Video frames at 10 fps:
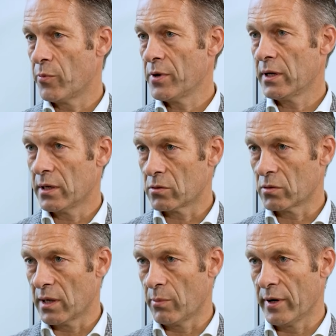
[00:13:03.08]
a
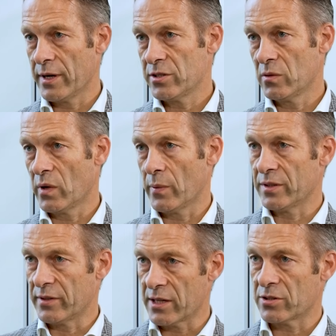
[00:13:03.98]
preclinical collaboration where we
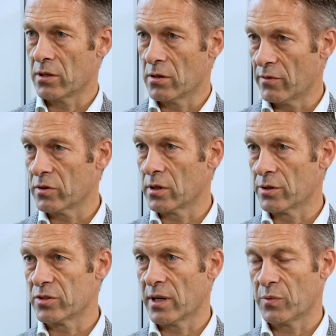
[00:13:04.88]
test a novel
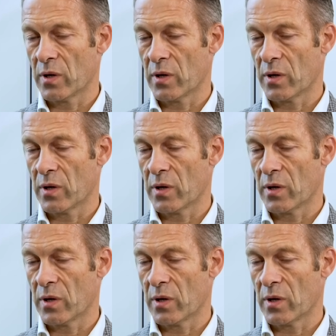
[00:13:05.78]
concept,